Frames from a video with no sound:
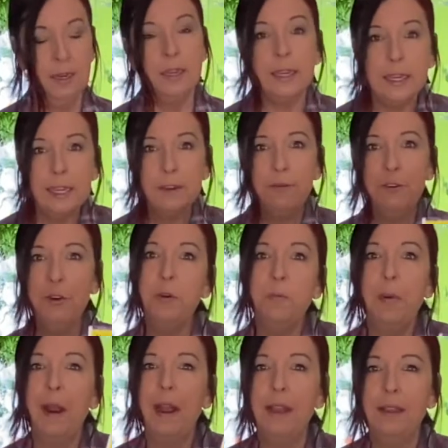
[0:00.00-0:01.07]
If you
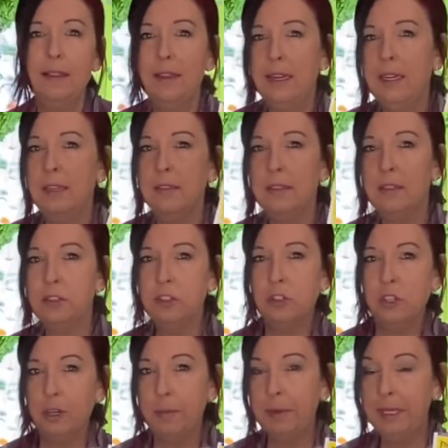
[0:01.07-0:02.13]
buy these
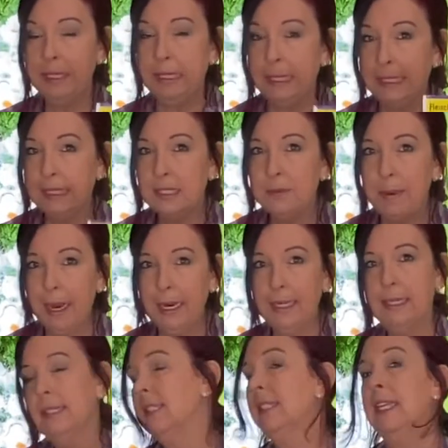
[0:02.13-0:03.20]
strip yeast
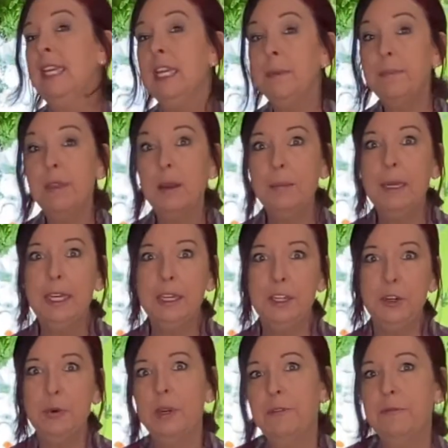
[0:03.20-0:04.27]
packets, keep them in
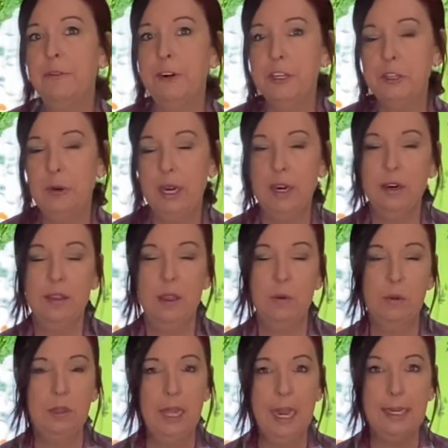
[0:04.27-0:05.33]
your refrigerator. They
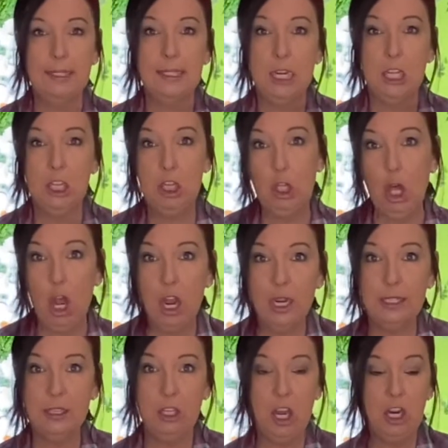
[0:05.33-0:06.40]
will last a
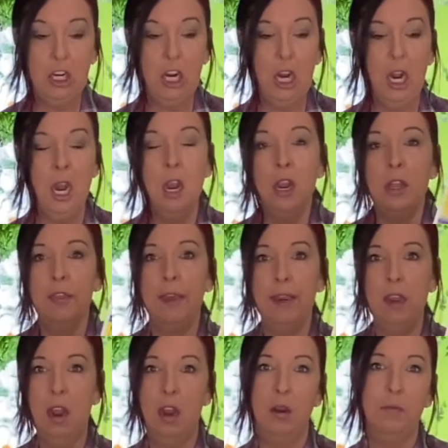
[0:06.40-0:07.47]
lot longer. They
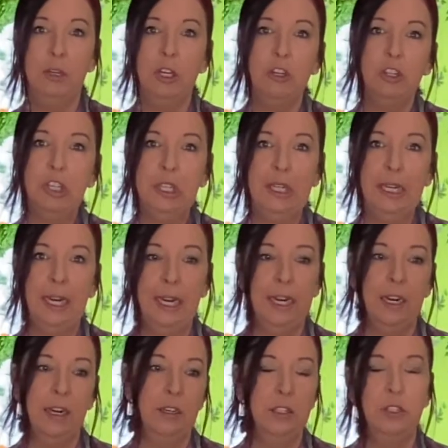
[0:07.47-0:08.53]
come usually
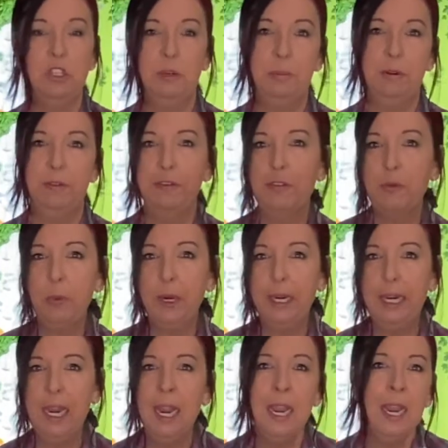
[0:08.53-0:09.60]
in a strip of
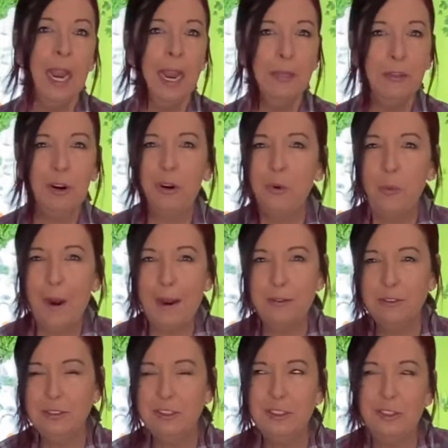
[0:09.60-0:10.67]
3, and they're
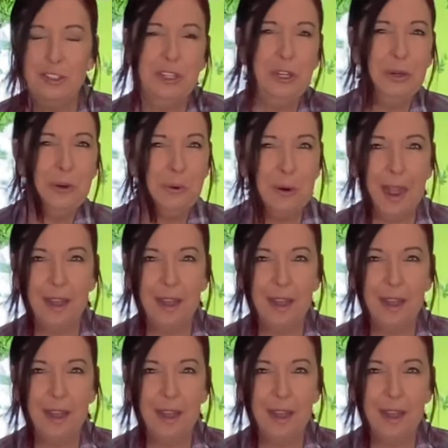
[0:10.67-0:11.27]
around $2,